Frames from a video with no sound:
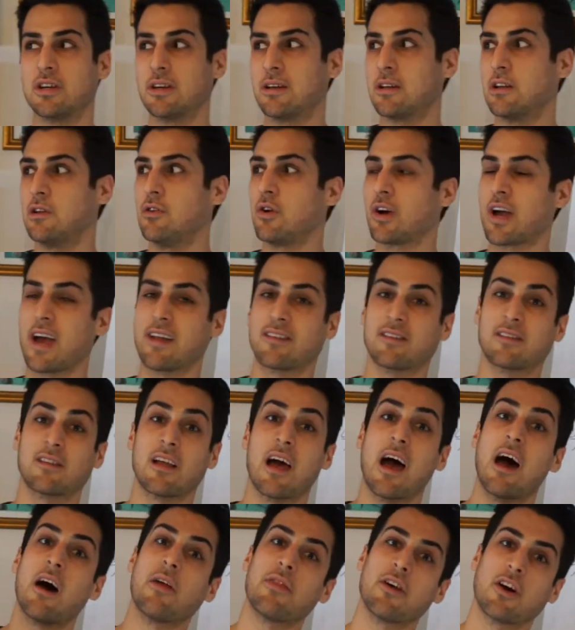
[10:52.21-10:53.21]
Look
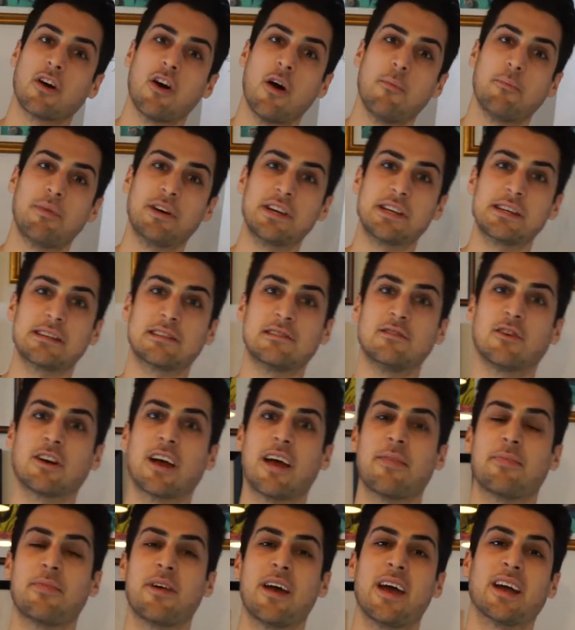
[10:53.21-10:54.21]
at other companies, look
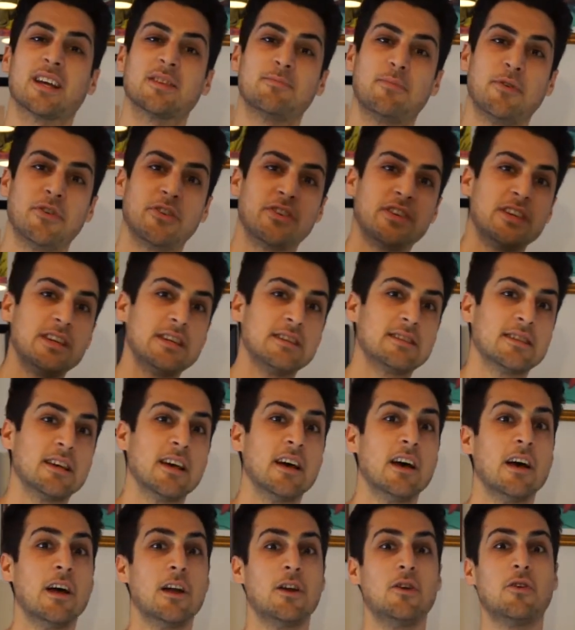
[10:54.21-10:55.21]
at their expertise,
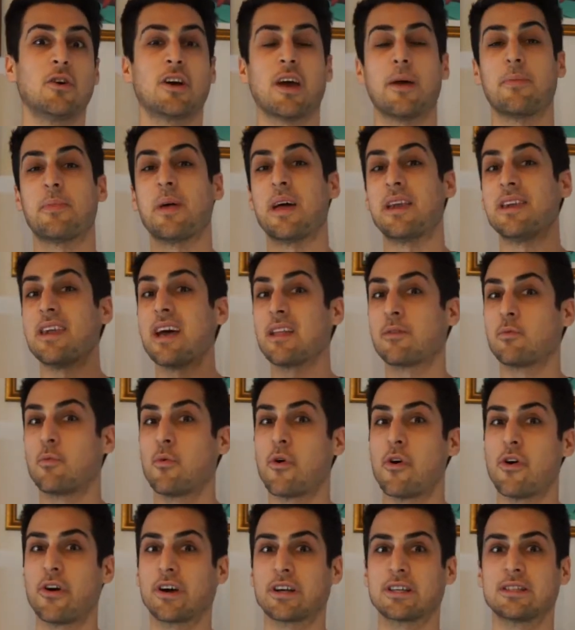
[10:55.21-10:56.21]
look at their
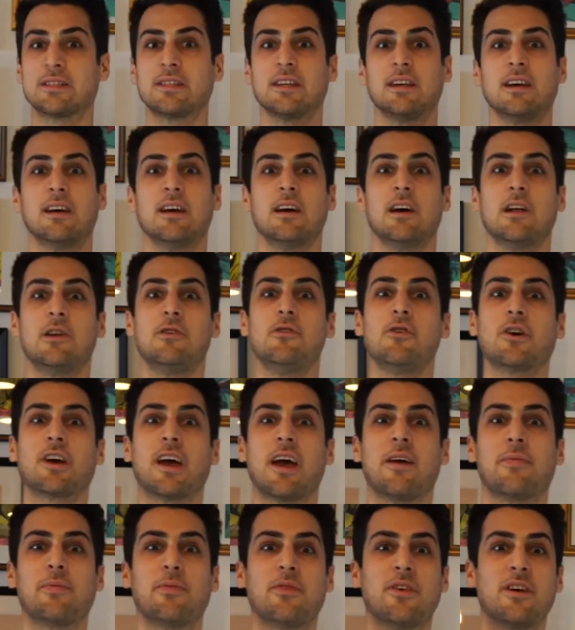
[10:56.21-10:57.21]
networks, look
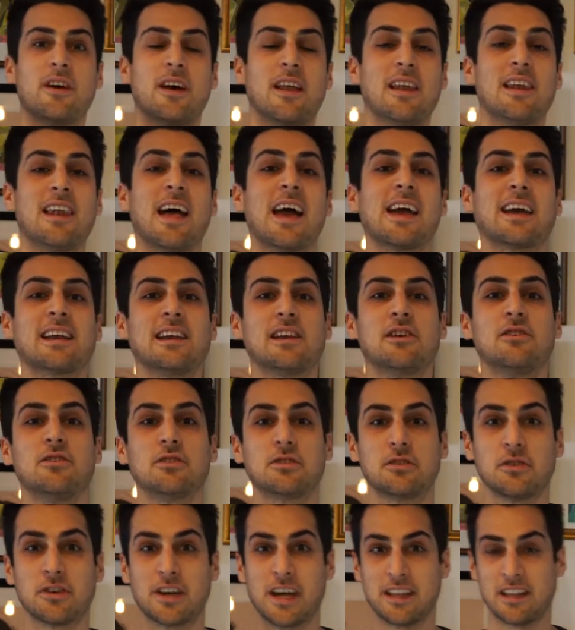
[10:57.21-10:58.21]
at the likelihood
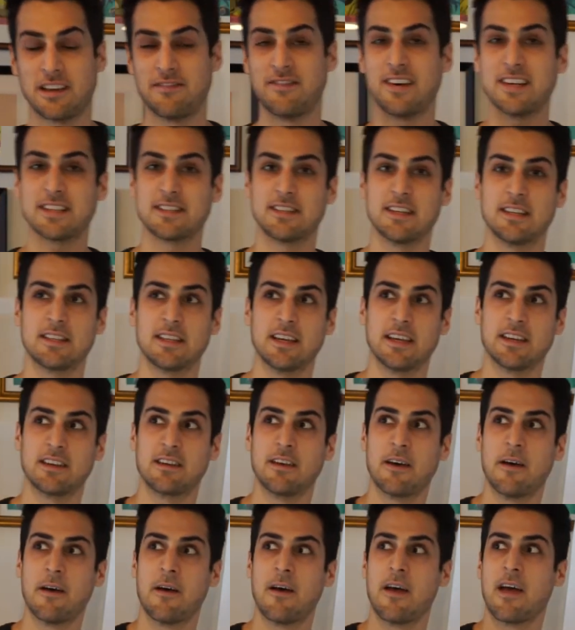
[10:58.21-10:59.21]
to get invested. And
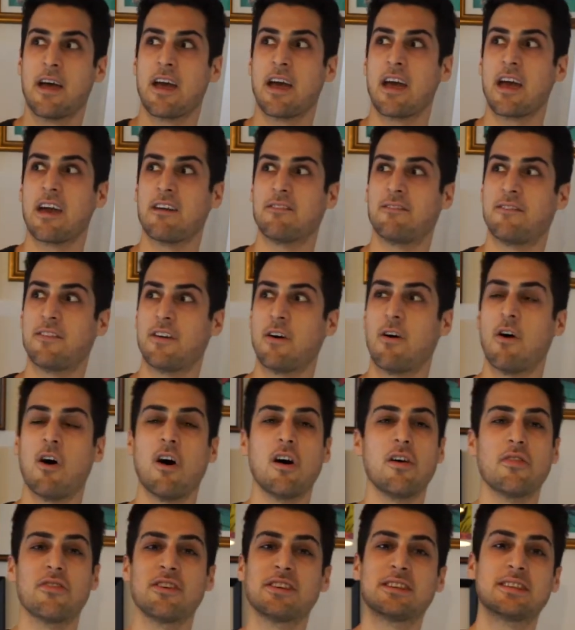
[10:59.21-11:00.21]
if
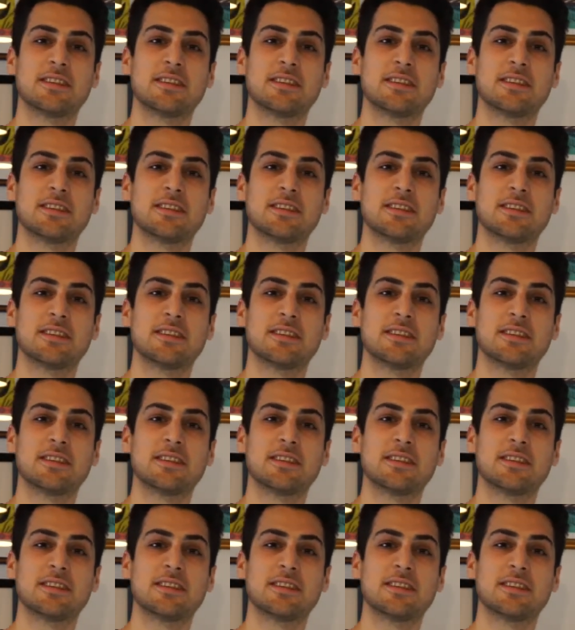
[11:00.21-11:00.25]
all this